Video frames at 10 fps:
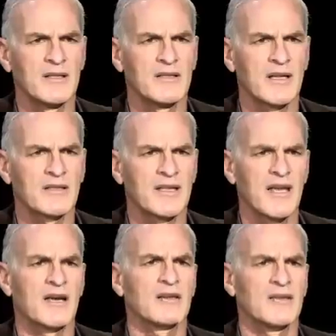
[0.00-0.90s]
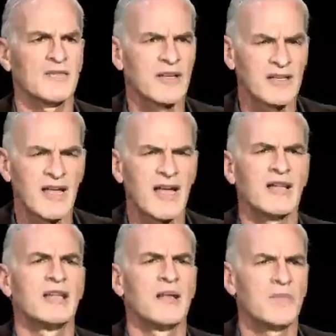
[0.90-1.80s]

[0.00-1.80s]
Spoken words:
into the technicalities, I can.